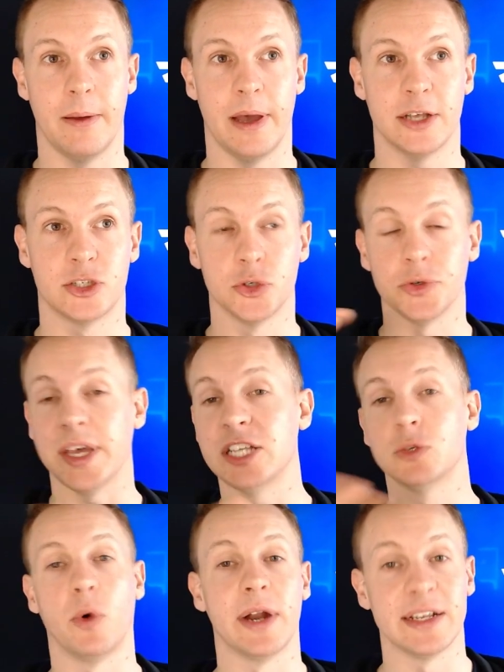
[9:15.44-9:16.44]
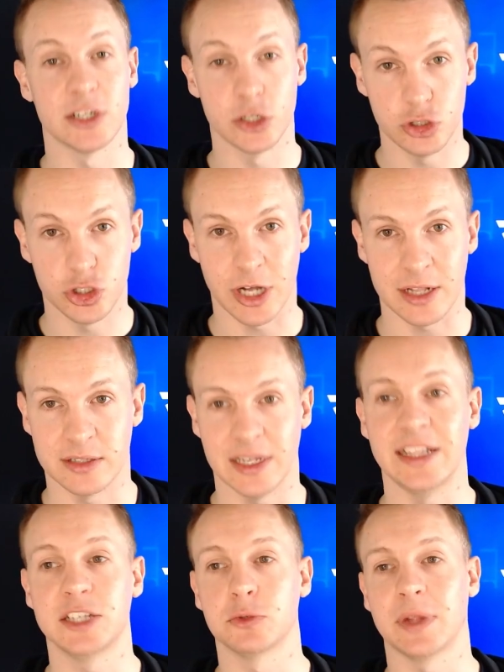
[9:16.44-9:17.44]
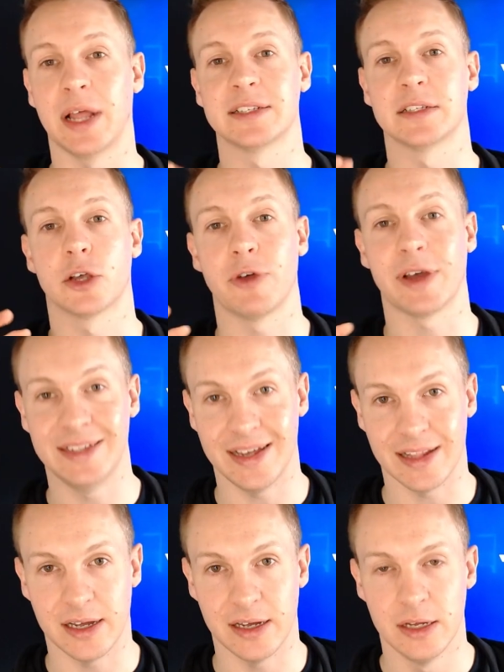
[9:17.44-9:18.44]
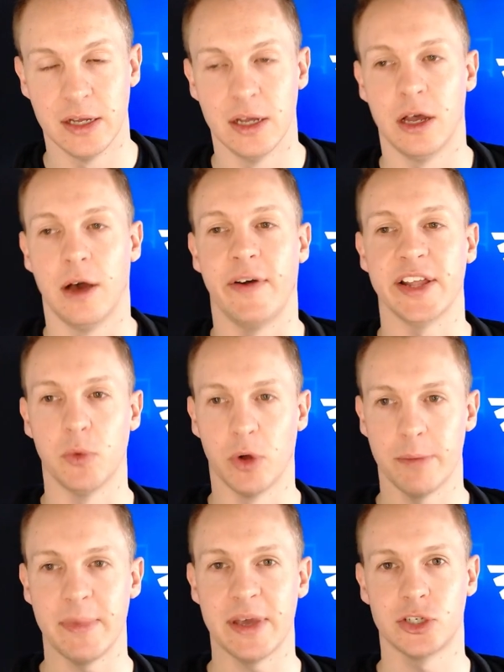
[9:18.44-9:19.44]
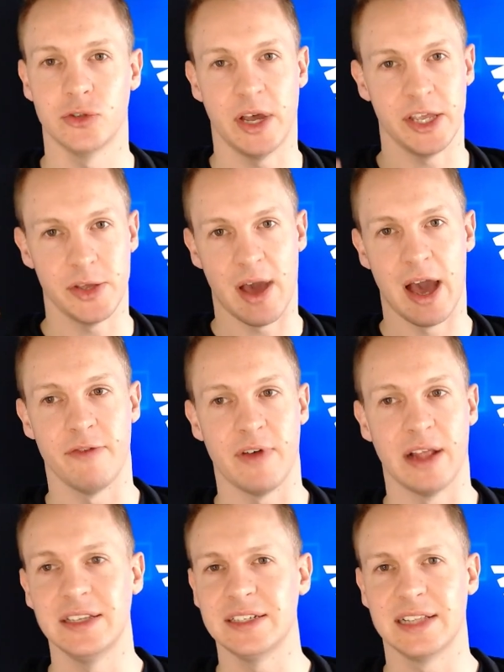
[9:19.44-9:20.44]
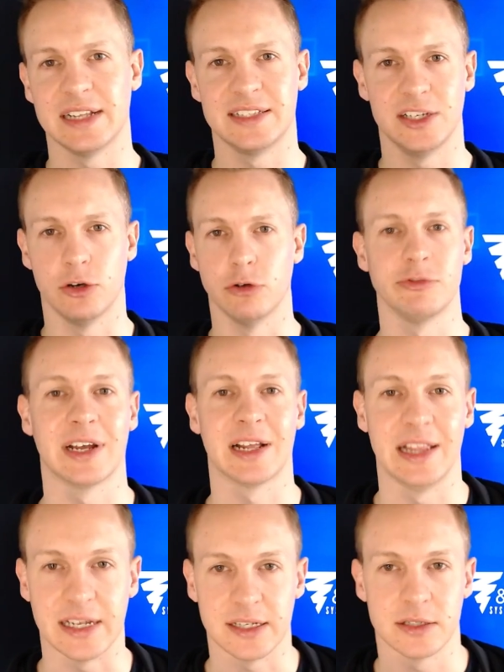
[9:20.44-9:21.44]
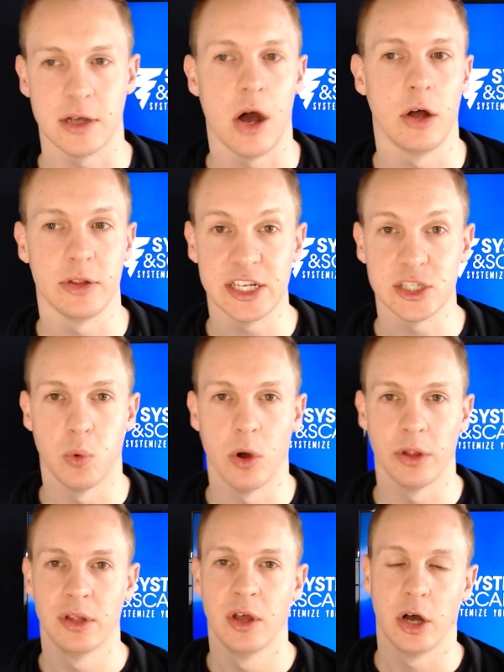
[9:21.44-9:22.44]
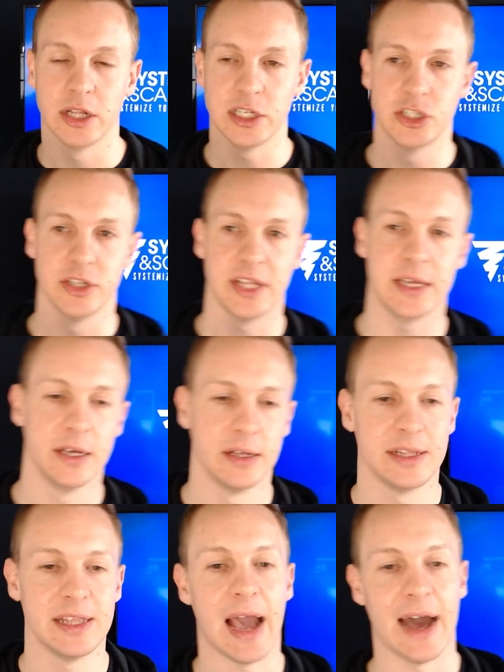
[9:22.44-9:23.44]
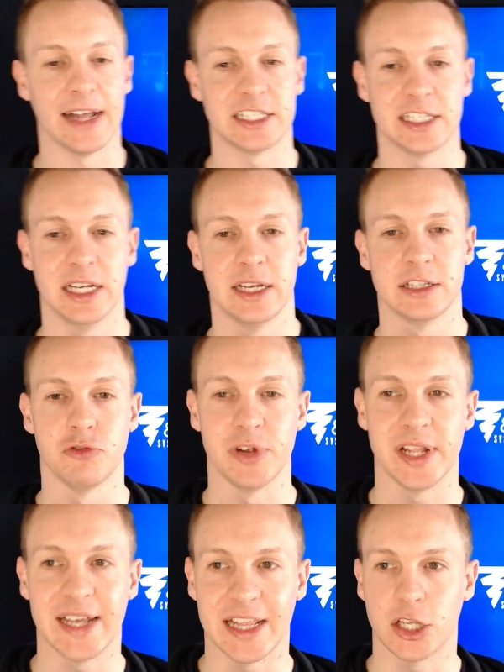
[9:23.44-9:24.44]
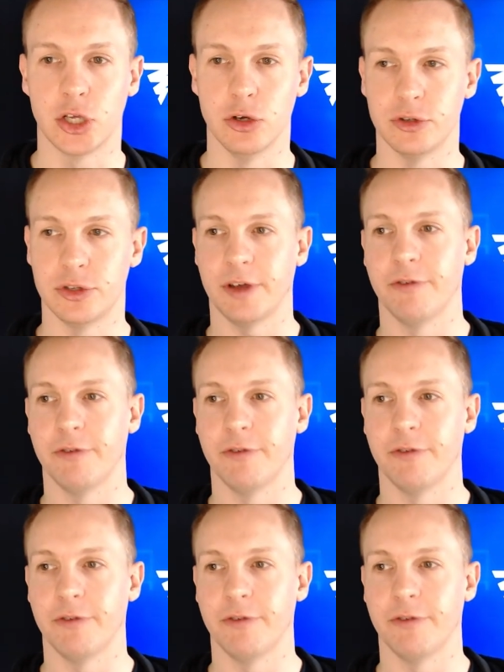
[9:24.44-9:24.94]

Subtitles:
so each one has a good chance and each one has the correct data. All right, and you want to make sure that you have at least, let's say, 100 clicks on each one, on each of the ads to really get a good